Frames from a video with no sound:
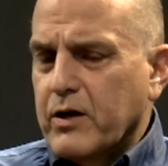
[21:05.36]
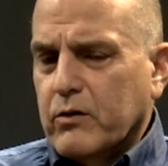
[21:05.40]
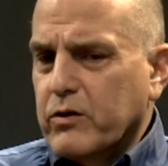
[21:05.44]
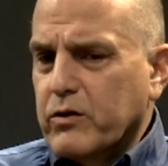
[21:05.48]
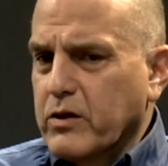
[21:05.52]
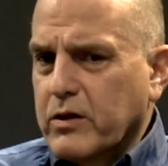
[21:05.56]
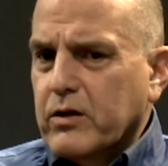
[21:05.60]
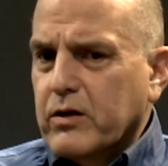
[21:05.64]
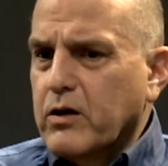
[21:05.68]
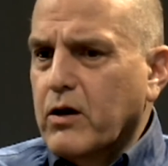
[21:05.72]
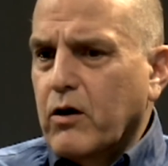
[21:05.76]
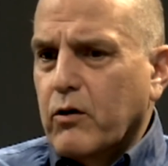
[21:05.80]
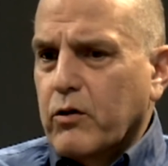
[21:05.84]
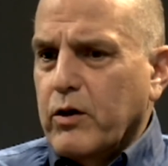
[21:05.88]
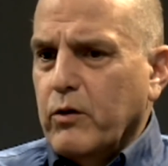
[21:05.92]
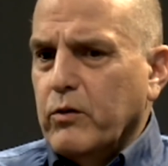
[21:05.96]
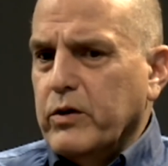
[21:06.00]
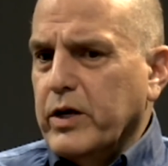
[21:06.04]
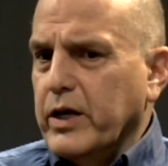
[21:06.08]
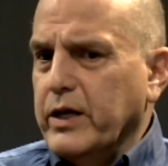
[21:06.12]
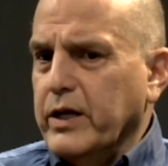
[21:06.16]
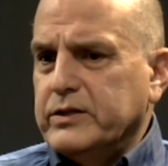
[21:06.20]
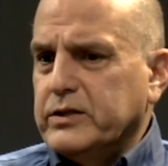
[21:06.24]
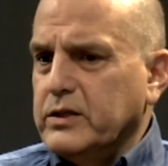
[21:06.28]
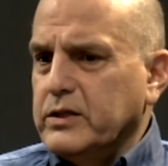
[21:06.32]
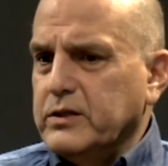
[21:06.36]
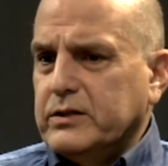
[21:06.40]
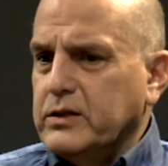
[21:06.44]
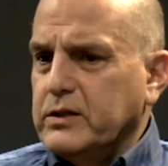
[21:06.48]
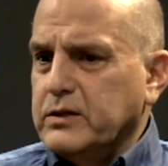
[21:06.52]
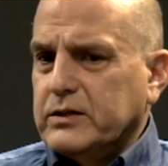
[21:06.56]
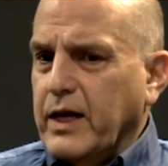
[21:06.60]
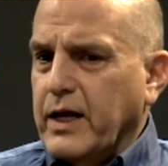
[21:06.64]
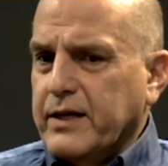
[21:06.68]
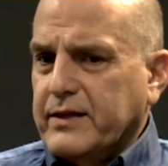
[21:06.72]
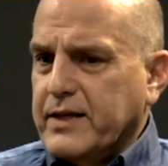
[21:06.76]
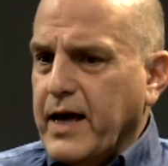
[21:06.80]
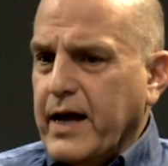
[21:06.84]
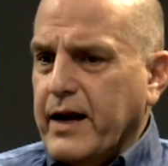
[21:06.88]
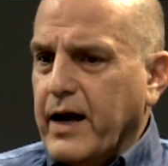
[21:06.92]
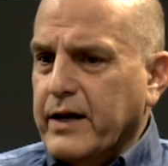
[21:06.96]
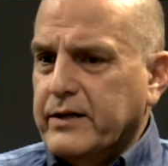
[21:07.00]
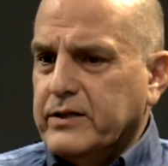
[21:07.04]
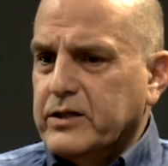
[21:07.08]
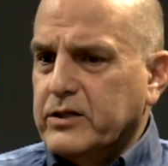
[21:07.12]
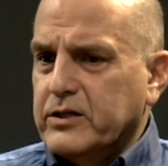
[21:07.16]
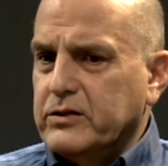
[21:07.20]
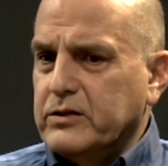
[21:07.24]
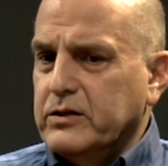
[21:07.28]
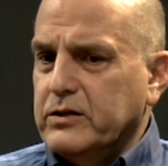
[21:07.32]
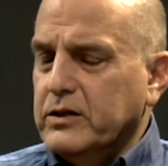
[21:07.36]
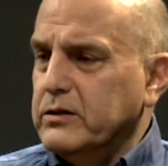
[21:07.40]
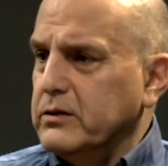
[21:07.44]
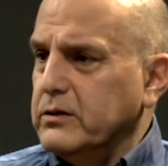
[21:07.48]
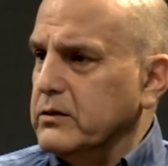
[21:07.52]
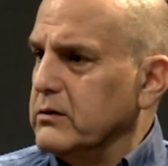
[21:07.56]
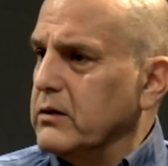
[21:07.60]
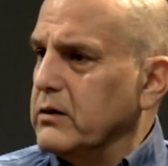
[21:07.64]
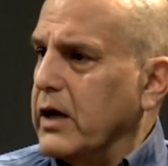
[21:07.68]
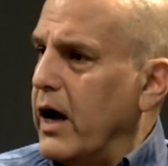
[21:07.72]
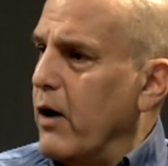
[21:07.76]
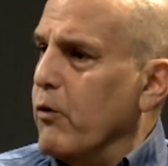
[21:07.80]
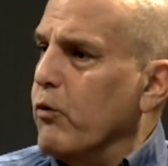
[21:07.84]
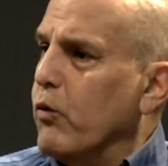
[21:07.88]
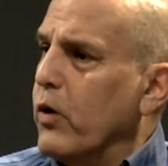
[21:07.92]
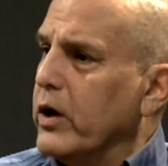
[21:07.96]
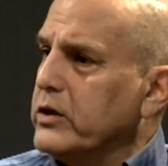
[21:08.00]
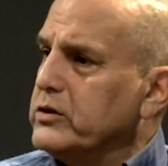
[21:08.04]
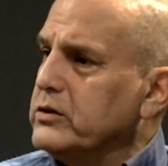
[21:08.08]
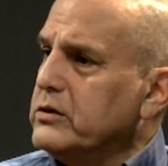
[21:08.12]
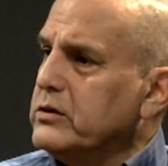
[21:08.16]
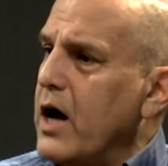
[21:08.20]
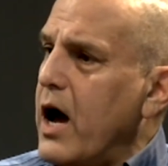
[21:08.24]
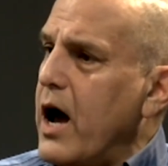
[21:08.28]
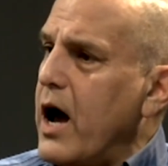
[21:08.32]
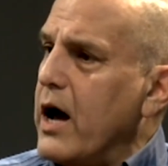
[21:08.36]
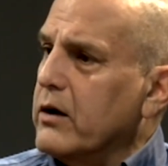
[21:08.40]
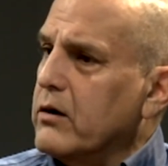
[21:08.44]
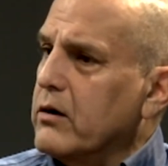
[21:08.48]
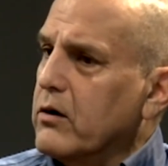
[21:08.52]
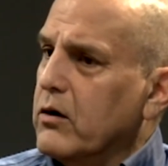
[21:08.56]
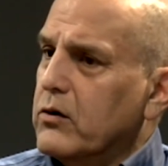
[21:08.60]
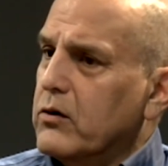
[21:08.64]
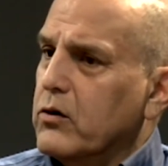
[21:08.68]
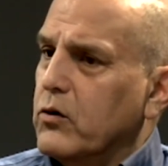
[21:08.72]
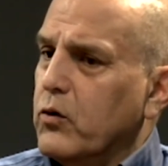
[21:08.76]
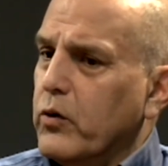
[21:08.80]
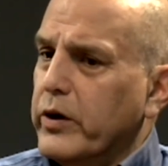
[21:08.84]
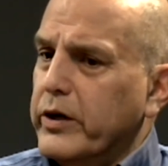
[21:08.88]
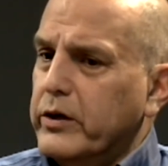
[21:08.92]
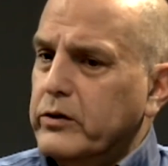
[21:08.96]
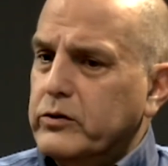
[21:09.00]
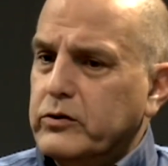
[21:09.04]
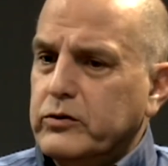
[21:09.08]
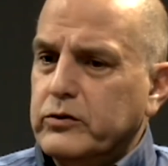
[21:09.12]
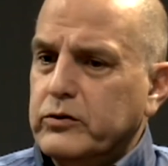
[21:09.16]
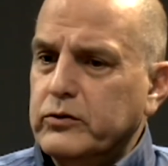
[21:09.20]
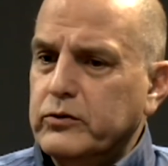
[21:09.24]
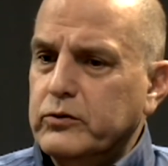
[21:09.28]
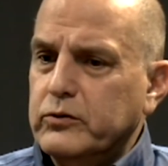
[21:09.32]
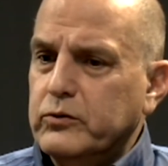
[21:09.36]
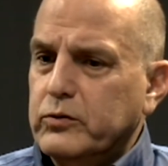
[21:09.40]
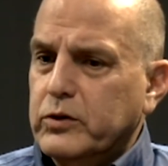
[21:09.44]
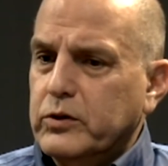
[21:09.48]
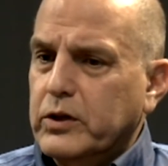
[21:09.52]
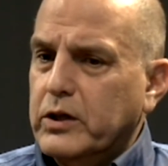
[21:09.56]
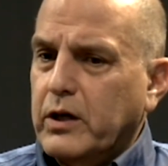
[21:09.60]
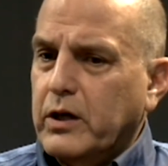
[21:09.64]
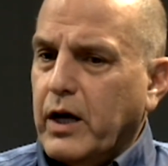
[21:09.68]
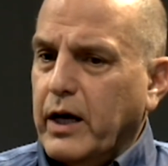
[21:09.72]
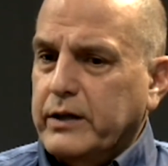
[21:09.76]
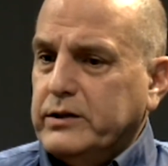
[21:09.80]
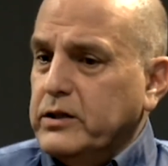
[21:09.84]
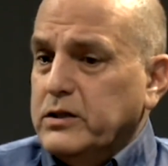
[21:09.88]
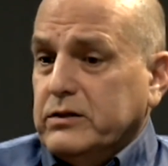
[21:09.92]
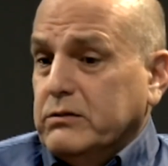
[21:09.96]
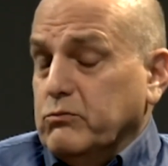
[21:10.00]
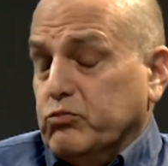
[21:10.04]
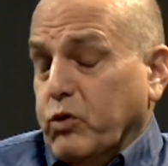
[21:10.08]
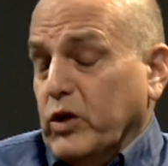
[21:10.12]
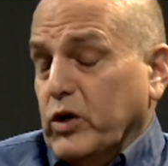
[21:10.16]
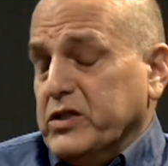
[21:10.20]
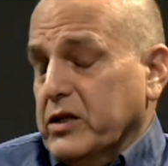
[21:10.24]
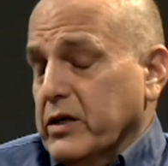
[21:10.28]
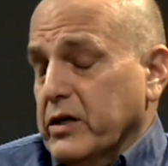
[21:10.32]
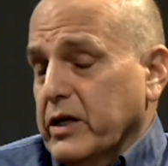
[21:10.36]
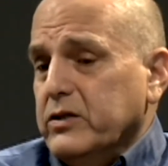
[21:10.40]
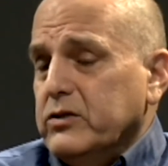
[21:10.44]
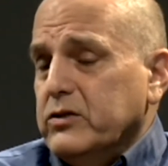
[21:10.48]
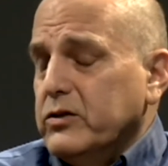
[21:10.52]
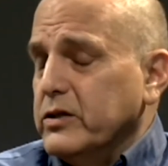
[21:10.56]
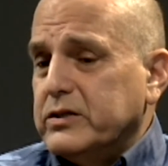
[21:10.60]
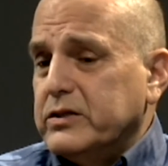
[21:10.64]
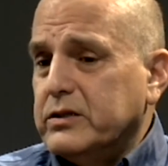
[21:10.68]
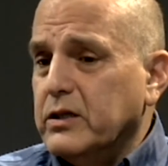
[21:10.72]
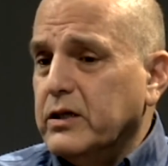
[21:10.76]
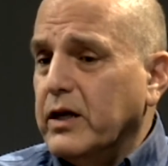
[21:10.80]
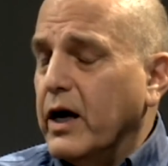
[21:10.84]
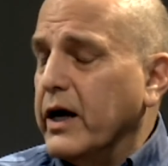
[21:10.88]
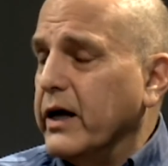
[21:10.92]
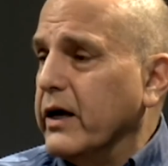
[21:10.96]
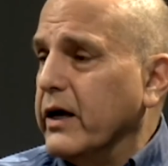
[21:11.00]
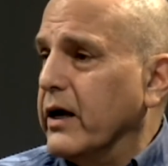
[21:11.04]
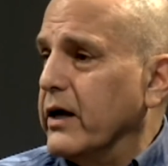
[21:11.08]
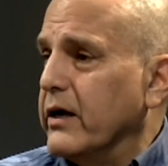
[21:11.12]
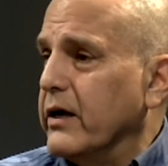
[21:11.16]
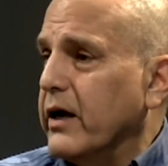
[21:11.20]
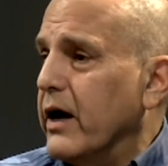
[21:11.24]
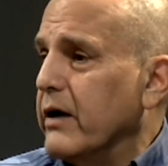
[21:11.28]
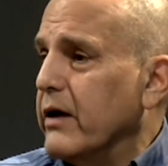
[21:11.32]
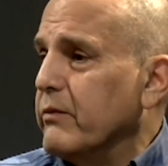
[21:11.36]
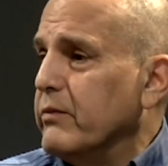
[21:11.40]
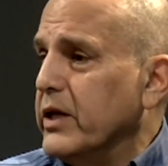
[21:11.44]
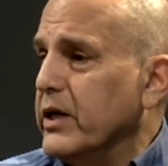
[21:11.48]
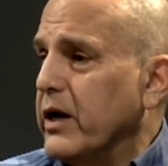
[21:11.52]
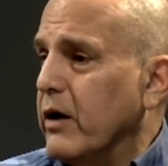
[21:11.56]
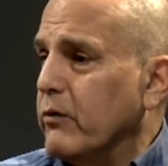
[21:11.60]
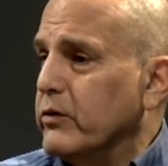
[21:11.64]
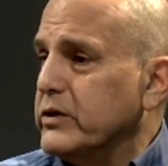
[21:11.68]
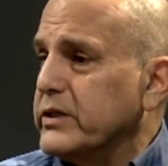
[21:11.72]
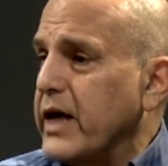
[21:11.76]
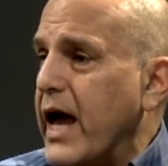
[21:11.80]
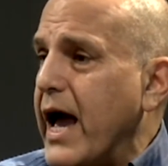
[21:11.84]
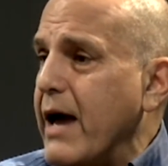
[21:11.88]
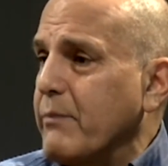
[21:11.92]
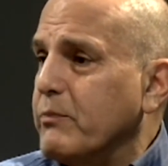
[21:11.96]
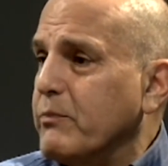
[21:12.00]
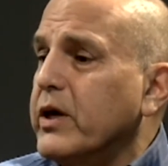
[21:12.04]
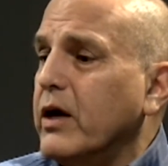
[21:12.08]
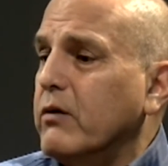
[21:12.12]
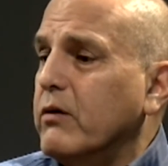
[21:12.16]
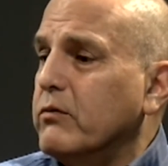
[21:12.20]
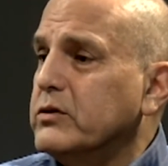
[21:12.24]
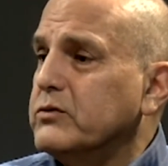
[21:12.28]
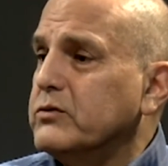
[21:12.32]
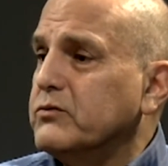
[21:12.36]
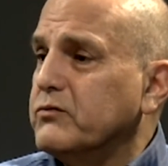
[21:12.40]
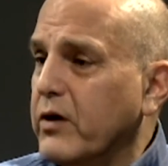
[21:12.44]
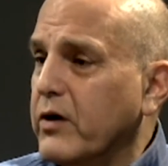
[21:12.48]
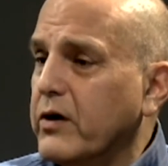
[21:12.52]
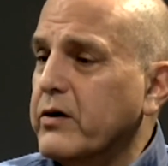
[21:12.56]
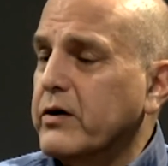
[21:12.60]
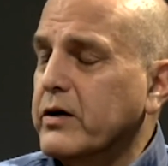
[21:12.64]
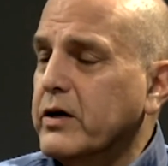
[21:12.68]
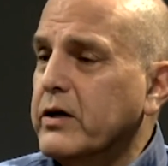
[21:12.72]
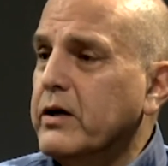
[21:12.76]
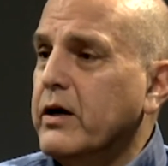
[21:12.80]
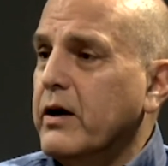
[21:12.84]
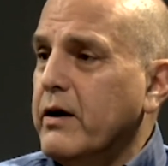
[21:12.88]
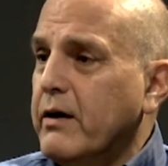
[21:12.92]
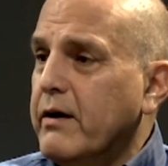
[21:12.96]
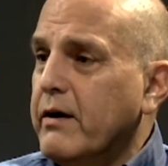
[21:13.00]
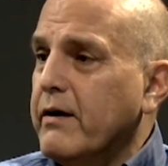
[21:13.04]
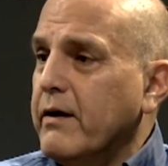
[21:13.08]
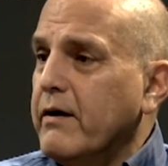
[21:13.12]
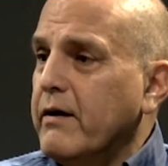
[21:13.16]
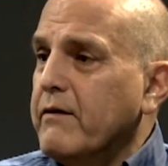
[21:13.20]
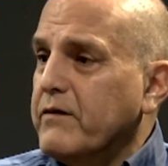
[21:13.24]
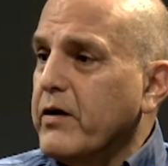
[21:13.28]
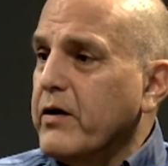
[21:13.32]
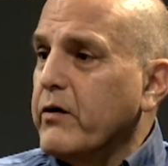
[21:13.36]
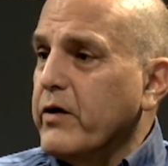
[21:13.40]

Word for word: you know, there were instances like that. I just didn't. I was not going to. Uh, I just wasn't interested. I, I, I, mean, I was happy. I was very, very